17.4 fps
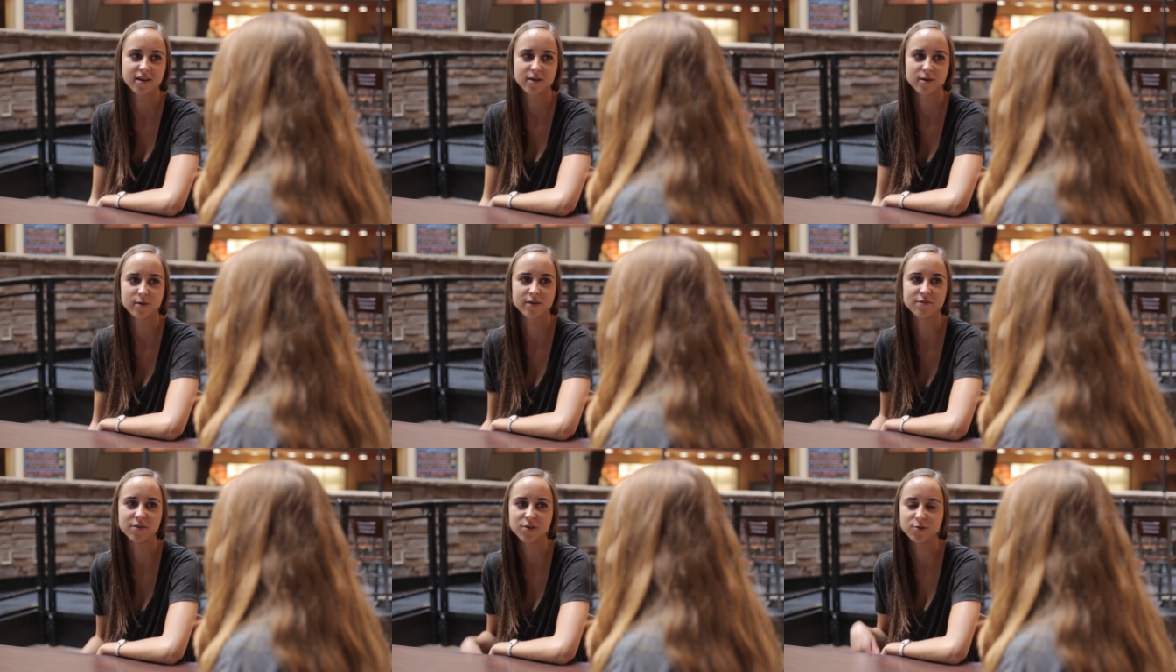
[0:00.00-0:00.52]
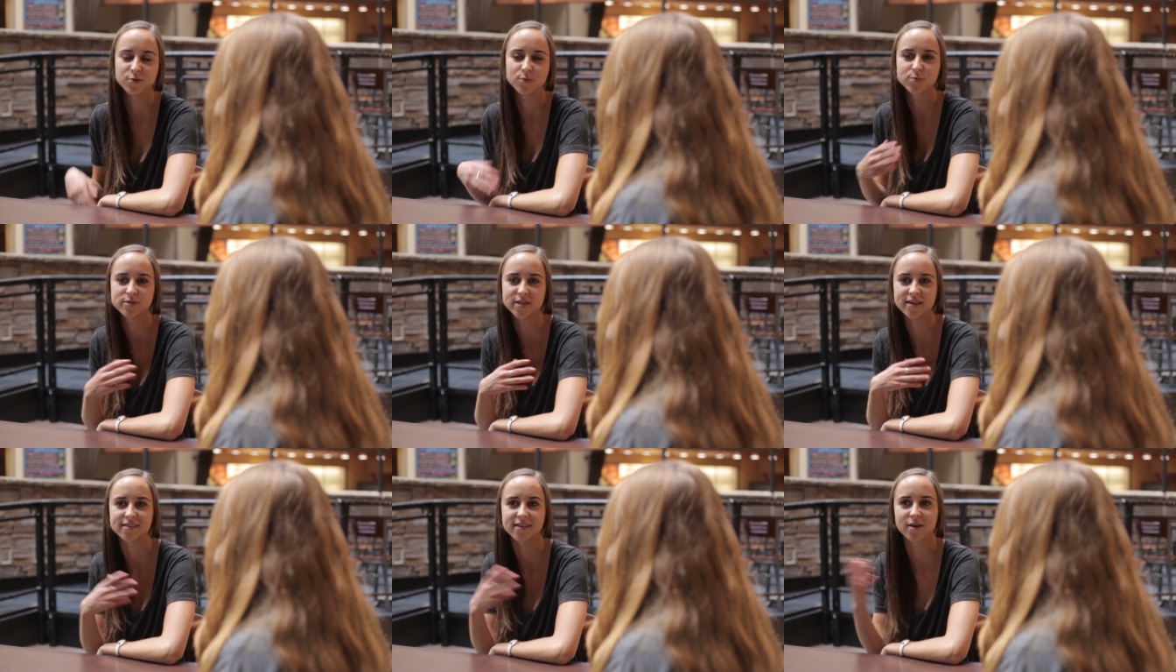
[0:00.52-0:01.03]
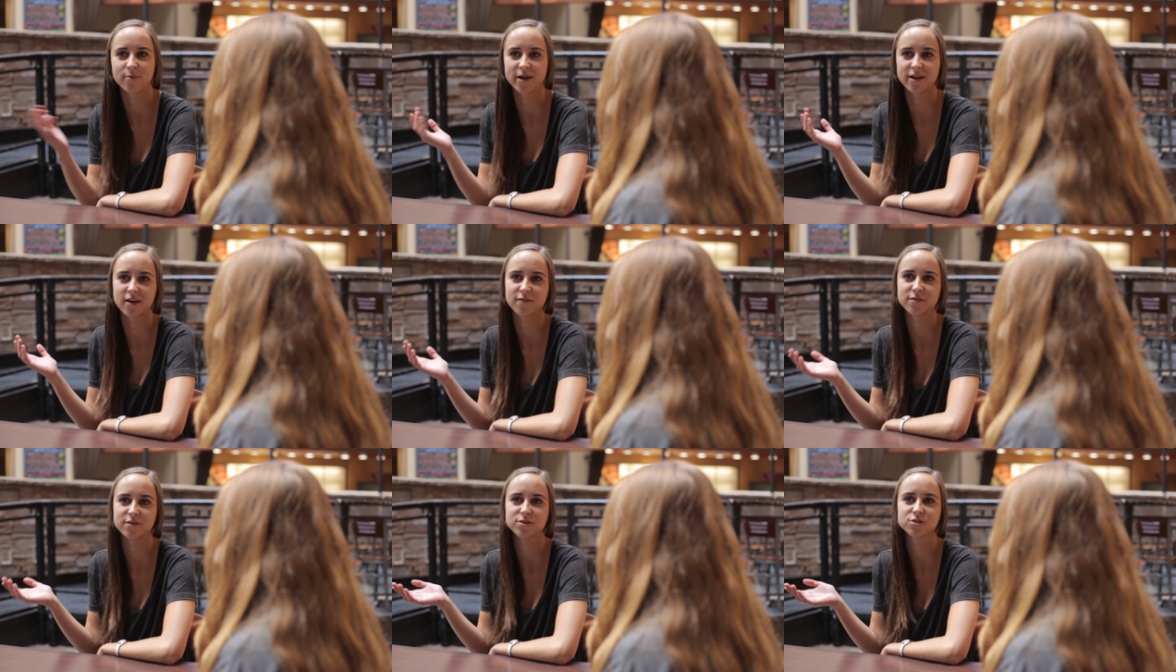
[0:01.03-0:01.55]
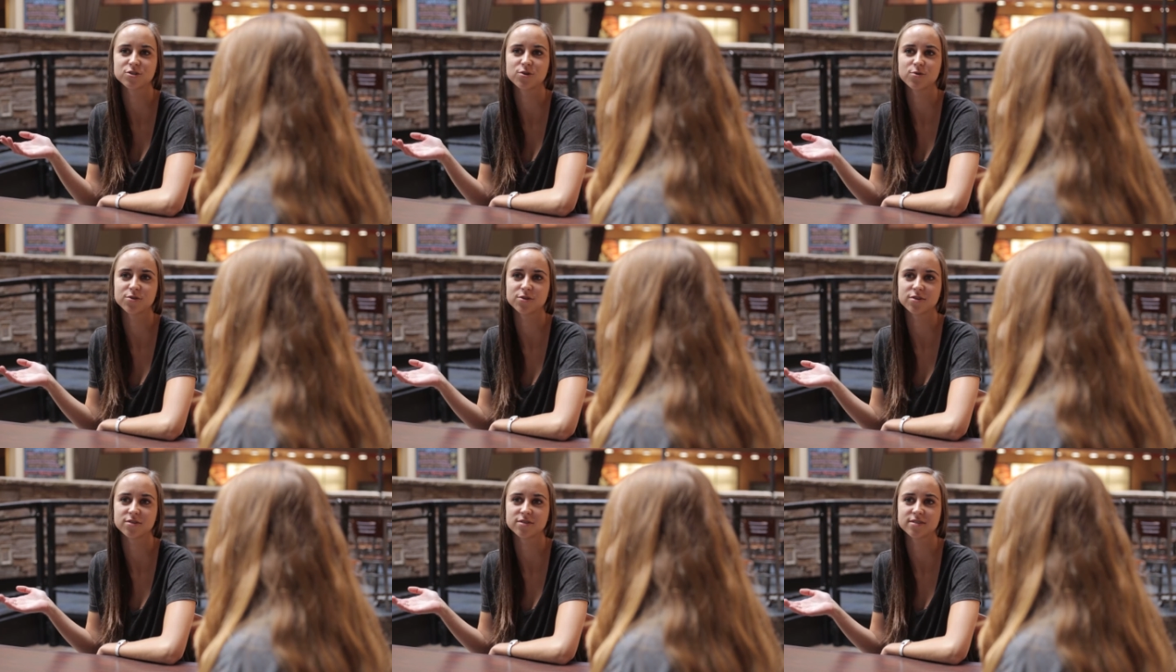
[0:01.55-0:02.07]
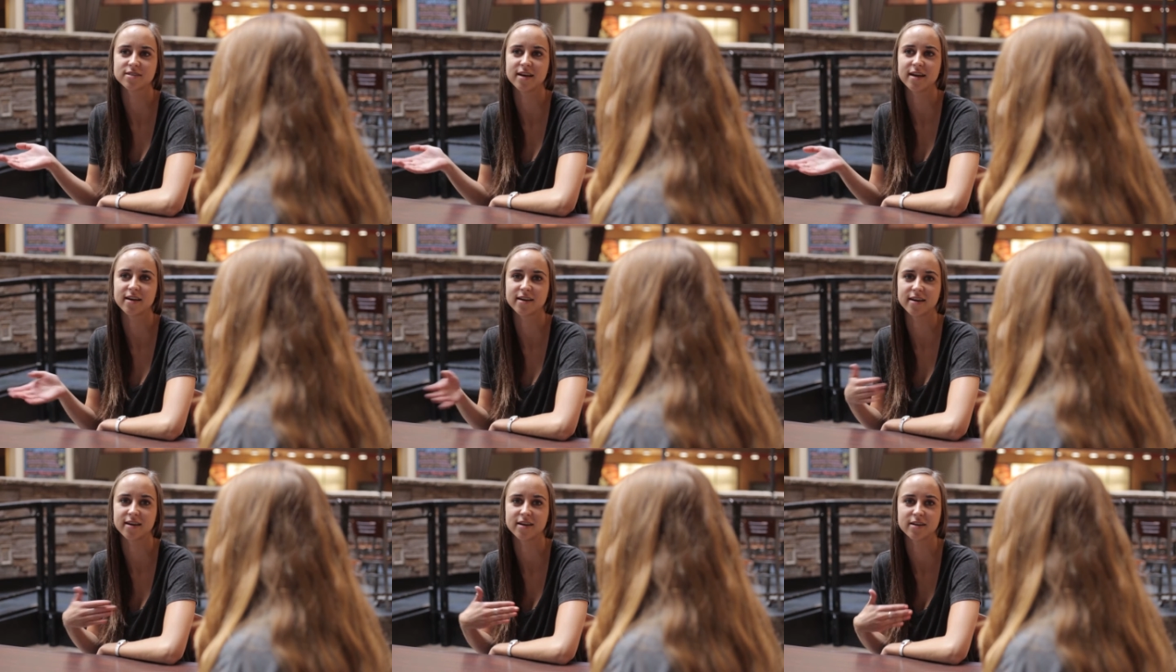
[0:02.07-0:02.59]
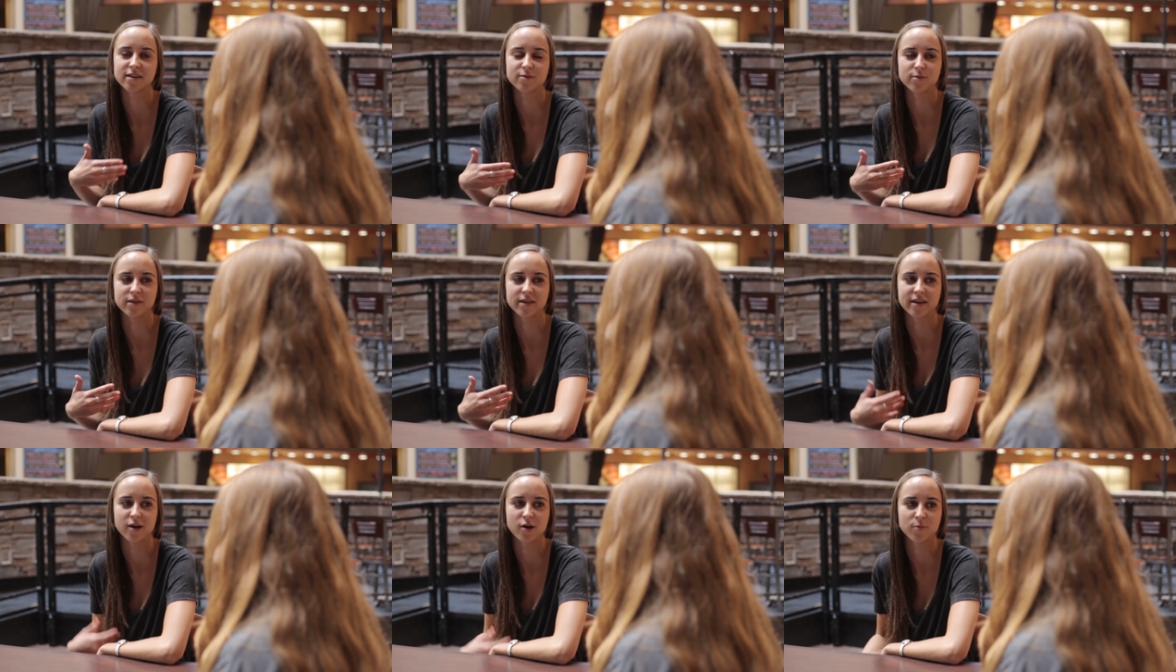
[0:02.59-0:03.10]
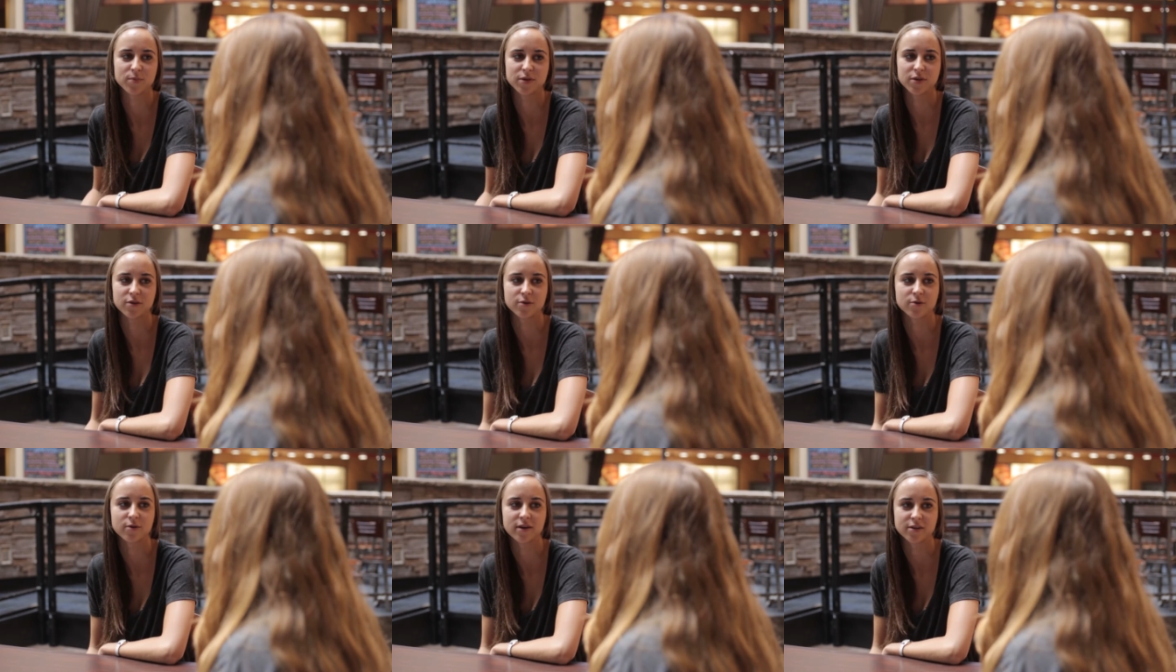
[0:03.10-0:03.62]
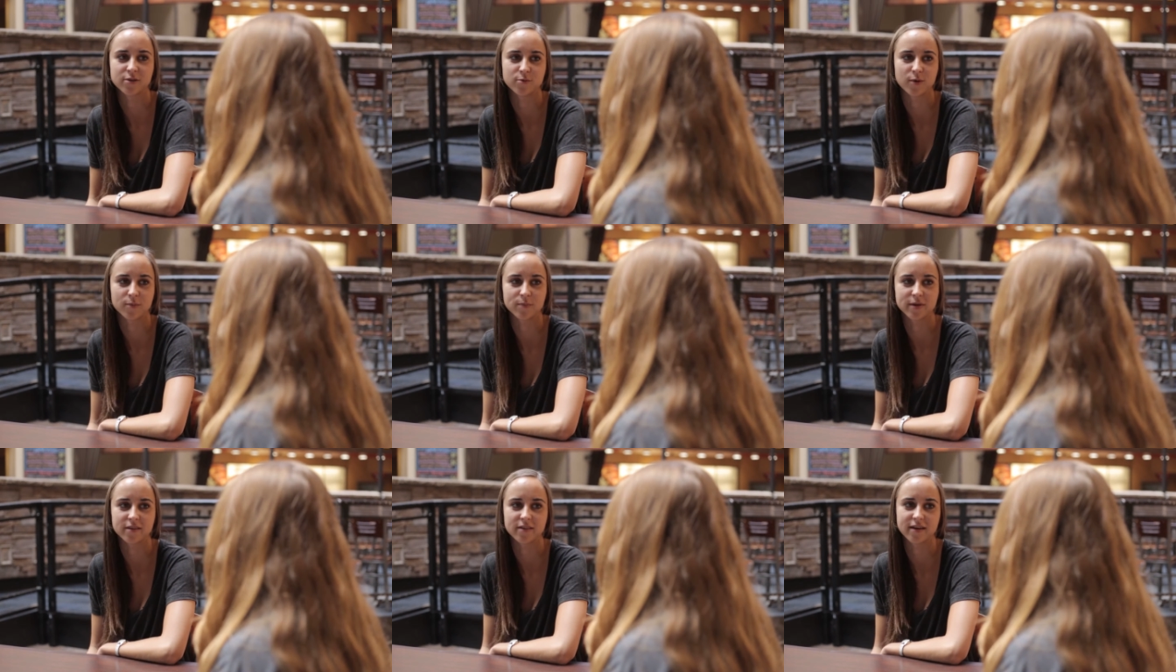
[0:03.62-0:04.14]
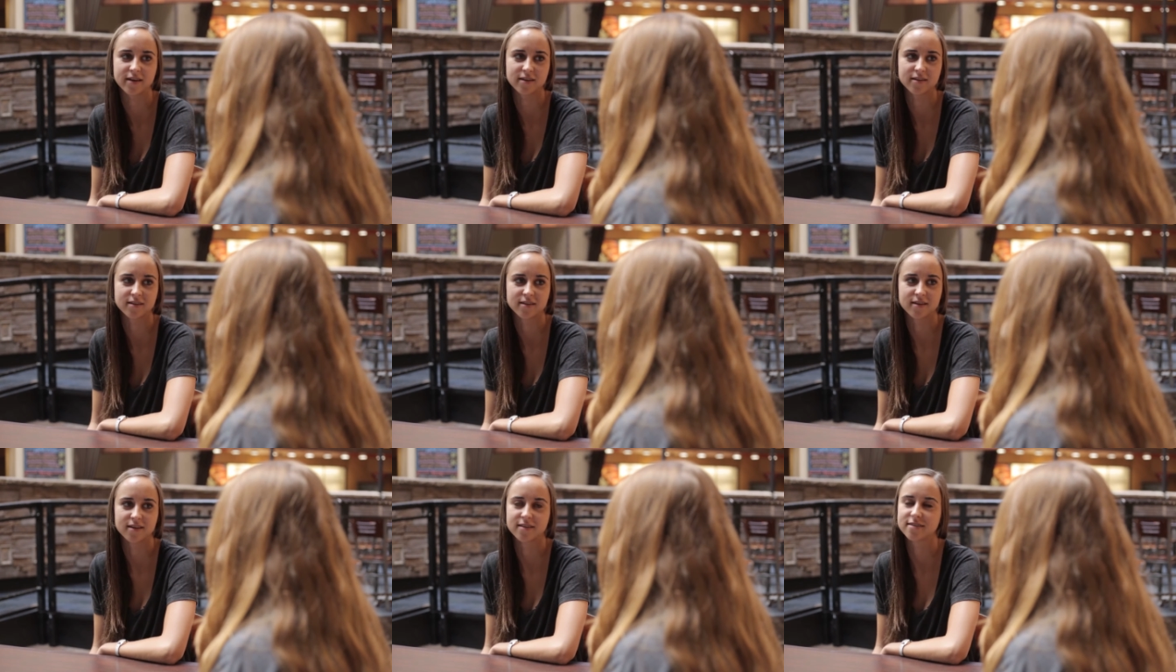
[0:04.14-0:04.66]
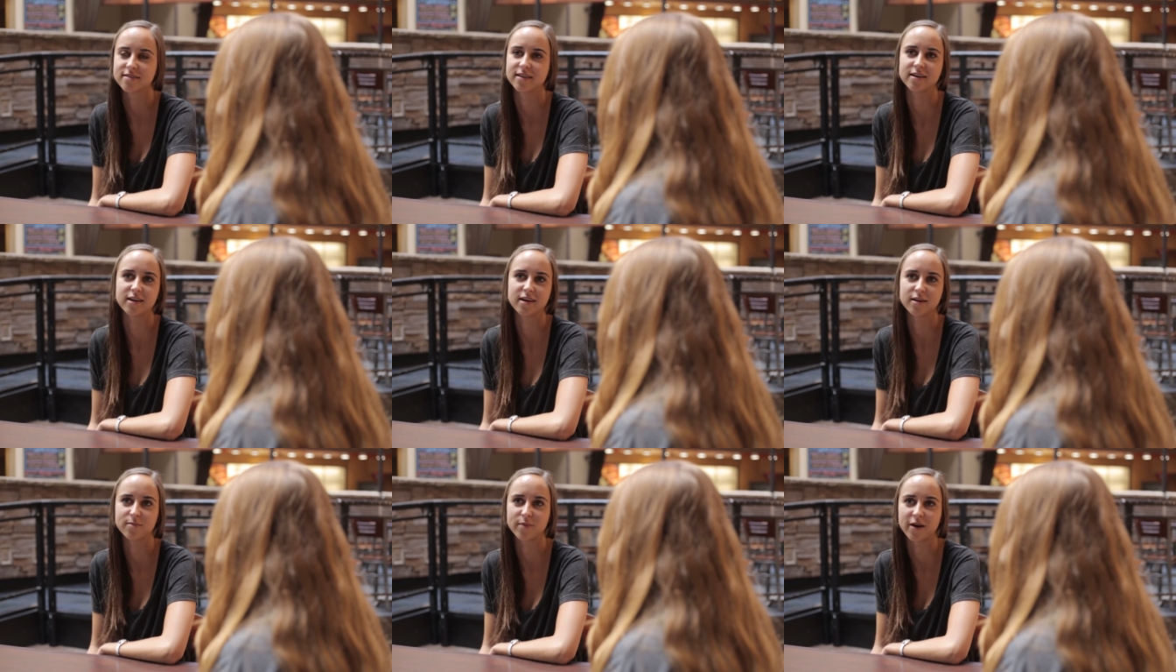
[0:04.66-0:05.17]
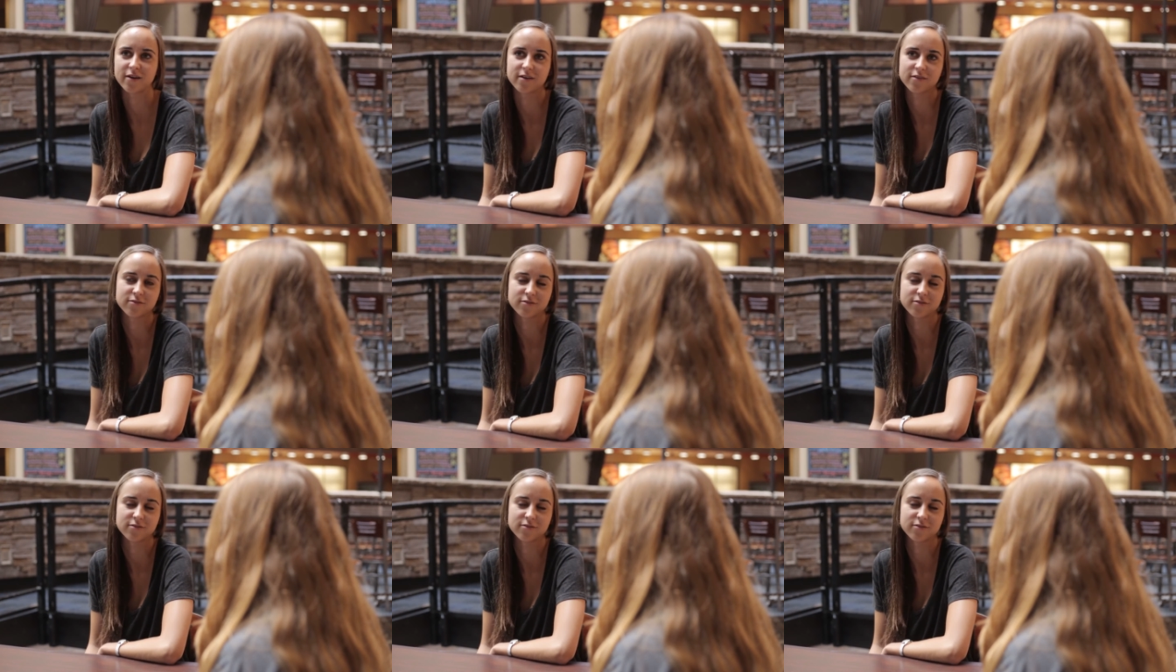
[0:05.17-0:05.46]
if you take that weight off your shoulders, like it can really help you and you won't be like thinking about it